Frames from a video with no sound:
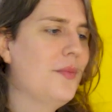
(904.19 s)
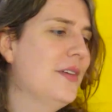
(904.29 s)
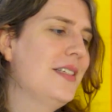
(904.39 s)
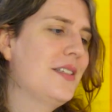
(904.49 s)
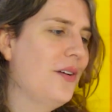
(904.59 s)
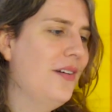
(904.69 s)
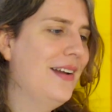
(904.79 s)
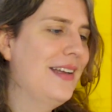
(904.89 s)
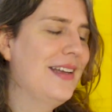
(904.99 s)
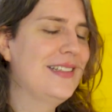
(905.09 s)
I'm really
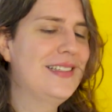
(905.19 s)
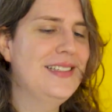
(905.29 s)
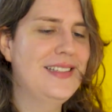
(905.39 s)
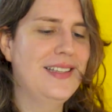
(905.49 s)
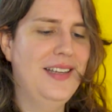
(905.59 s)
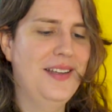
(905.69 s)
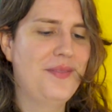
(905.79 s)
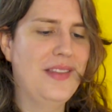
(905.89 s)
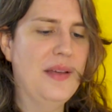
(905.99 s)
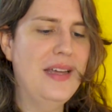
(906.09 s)
sorry. It's just,
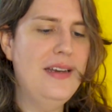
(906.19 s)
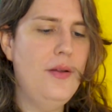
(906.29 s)
there may